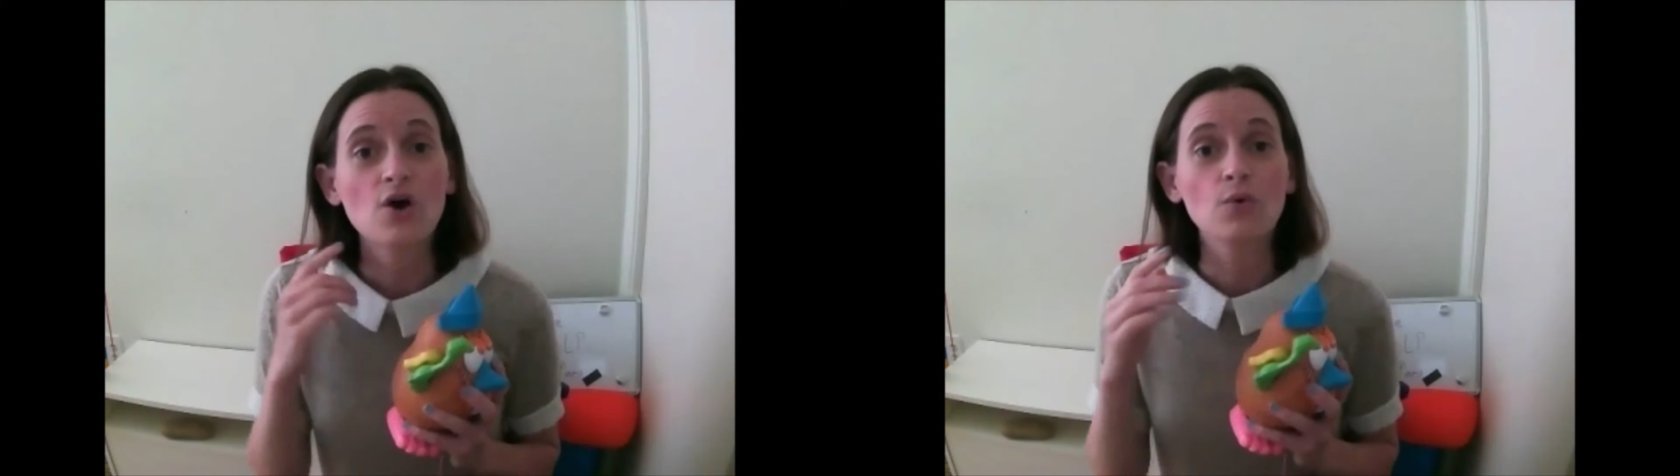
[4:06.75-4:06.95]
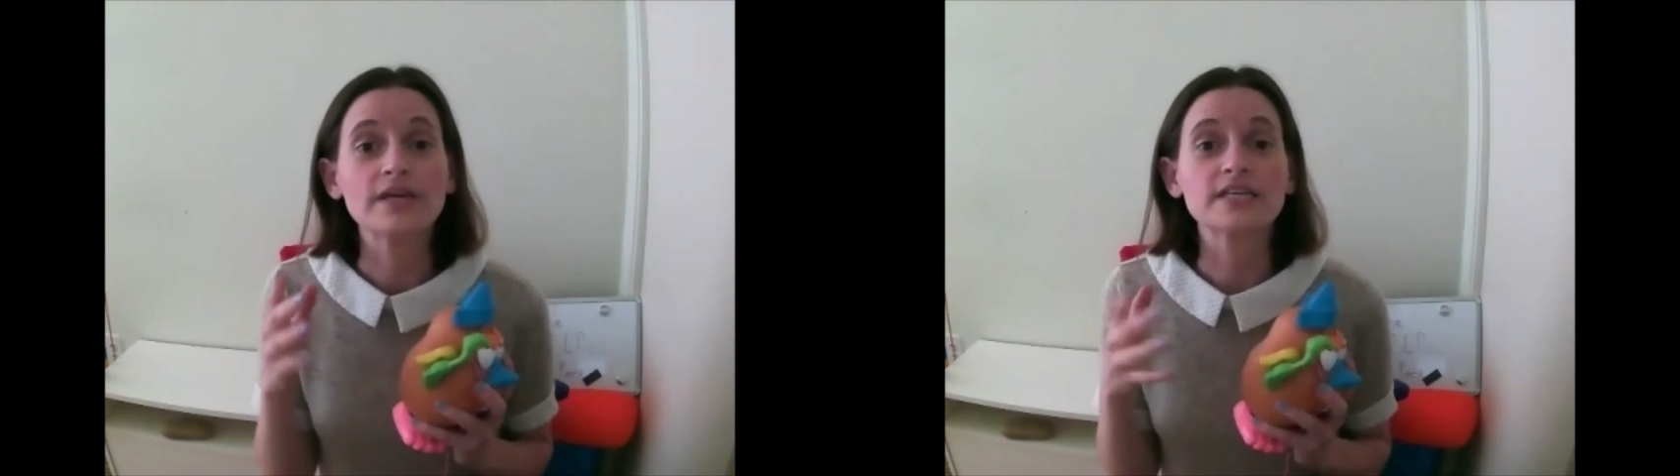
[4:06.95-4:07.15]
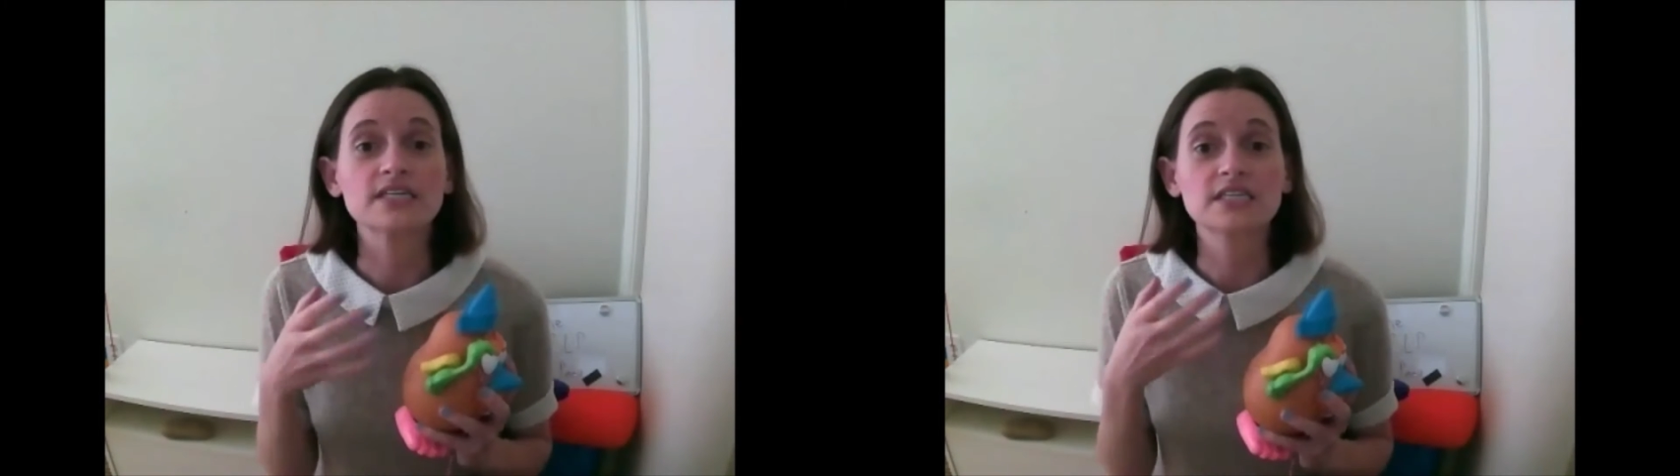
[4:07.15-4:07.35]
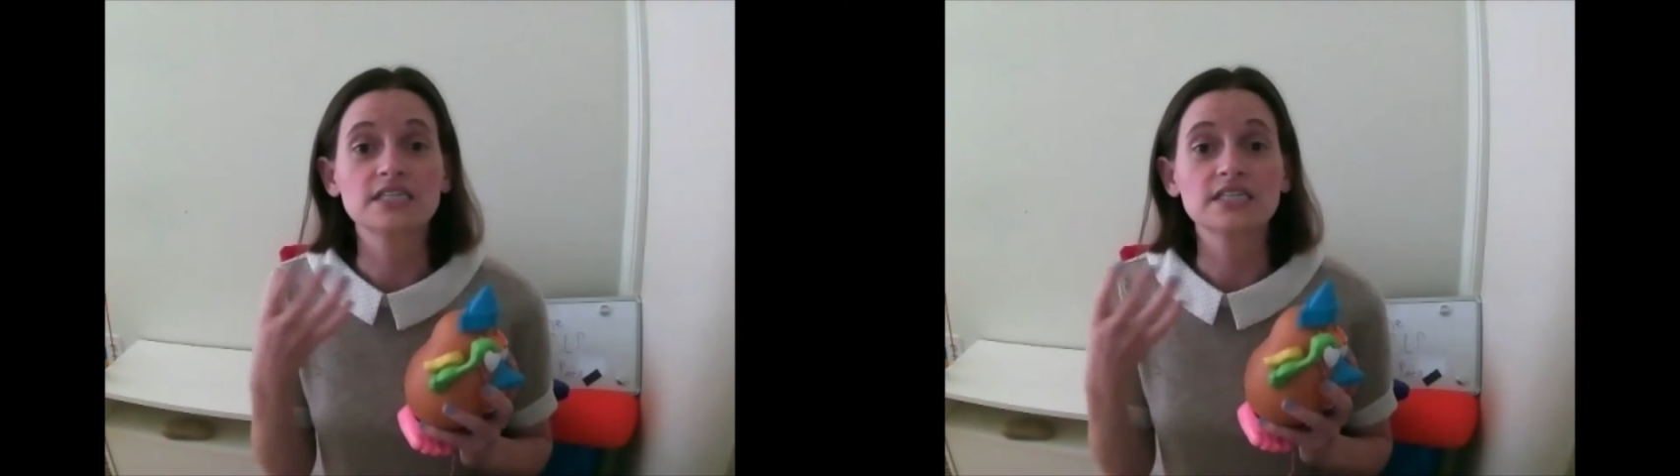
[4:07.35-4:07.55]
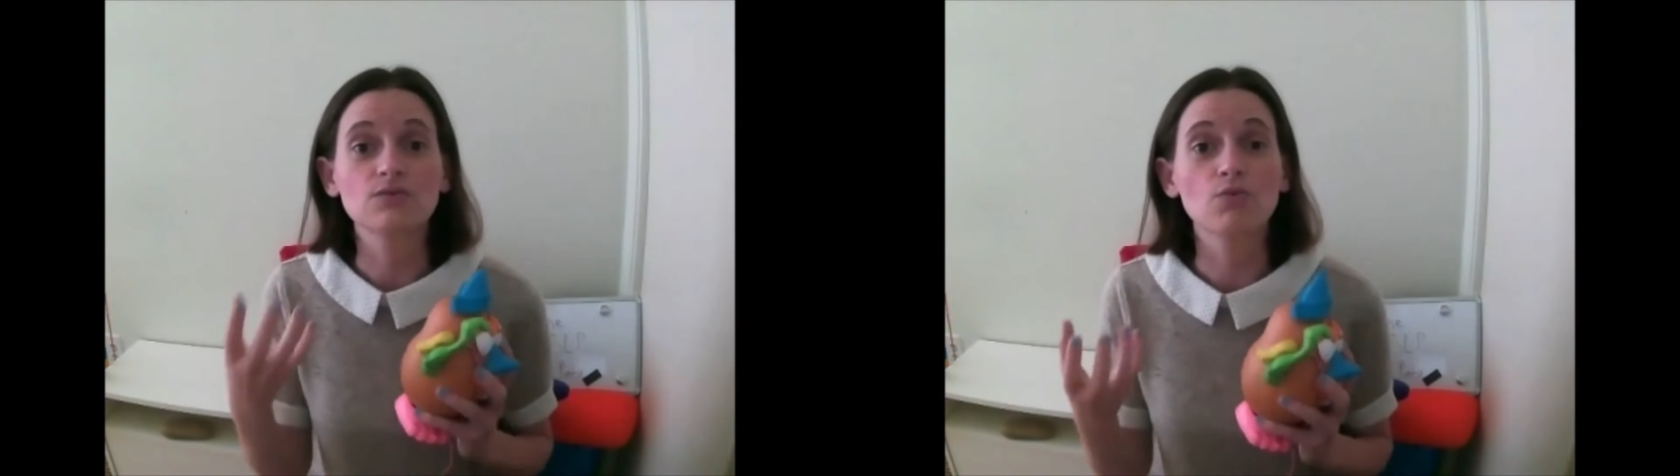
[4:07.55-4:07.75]
We get to
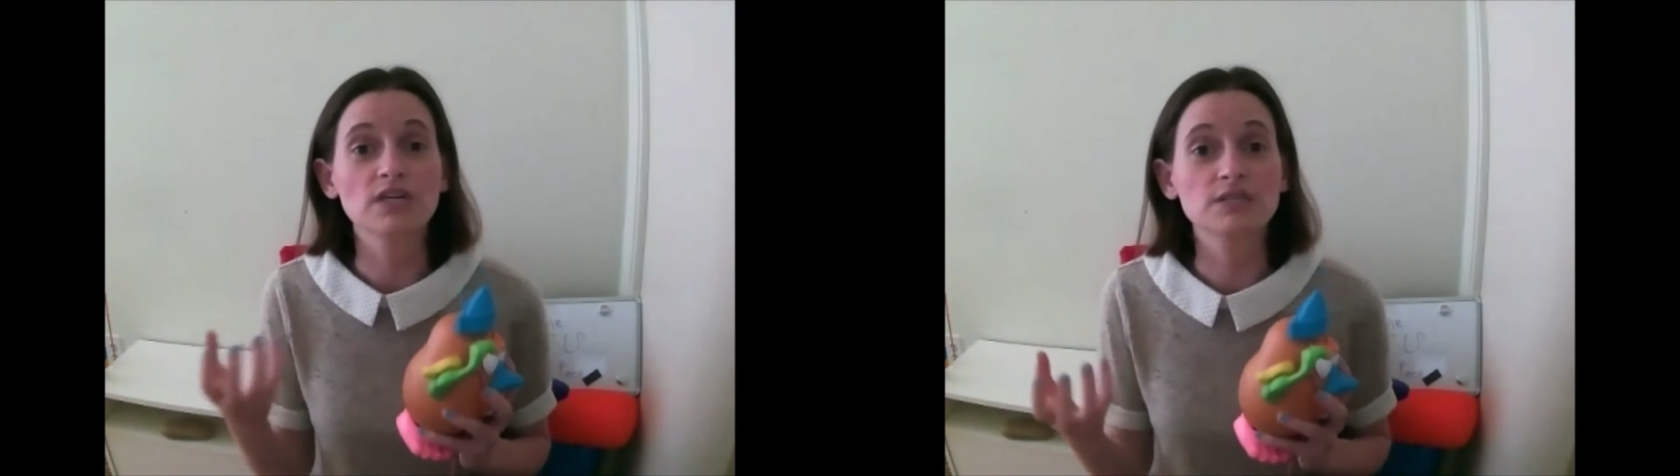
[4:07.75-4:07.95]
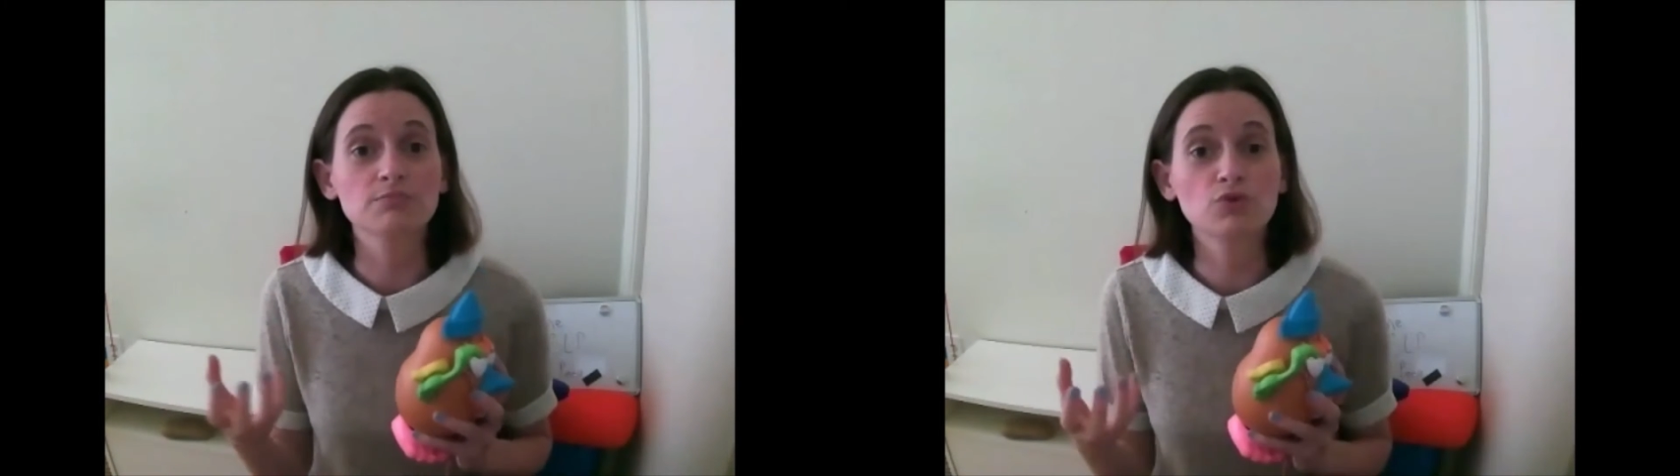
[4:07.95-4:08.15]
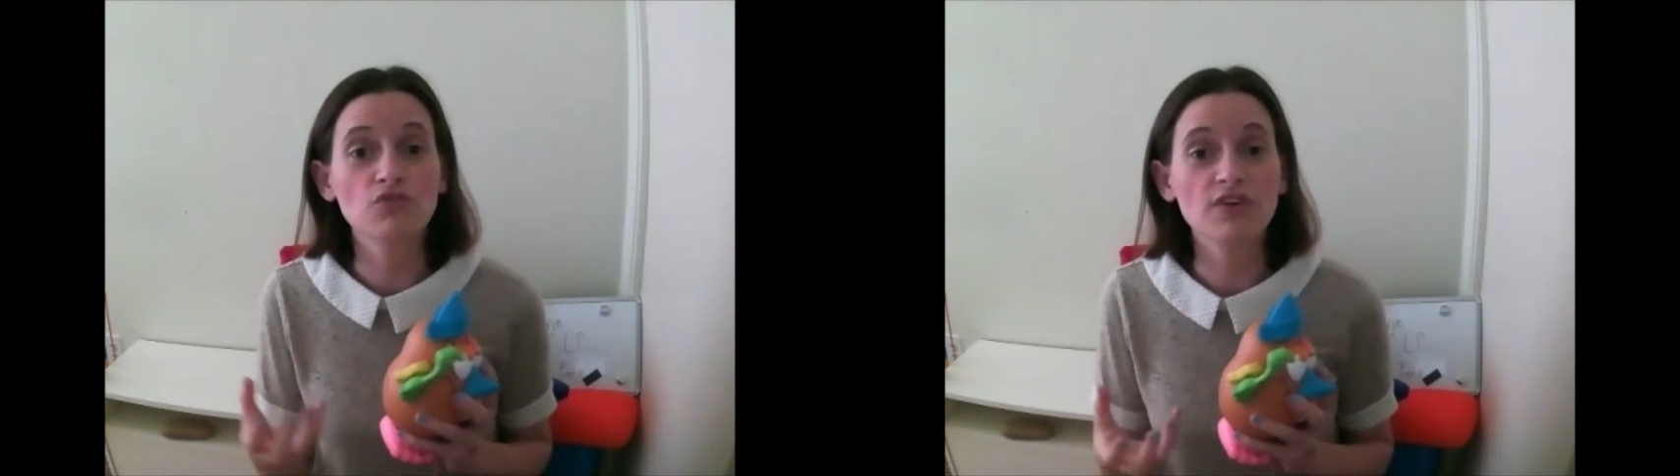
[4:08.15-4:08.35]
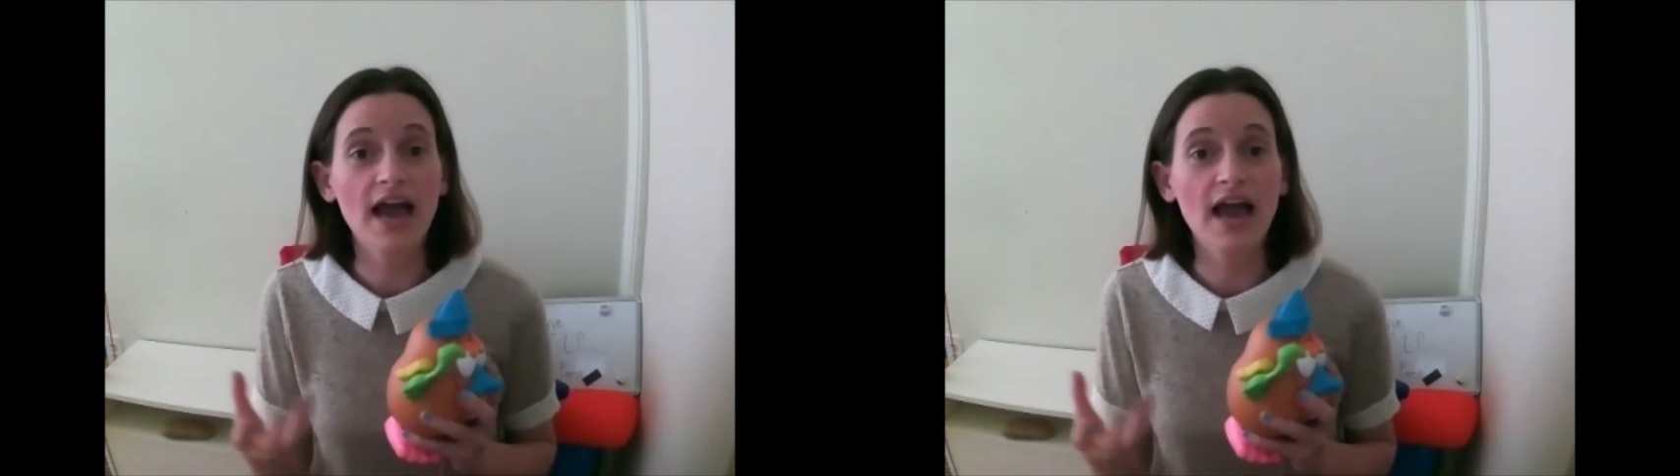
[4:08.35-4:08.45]
see what's moving,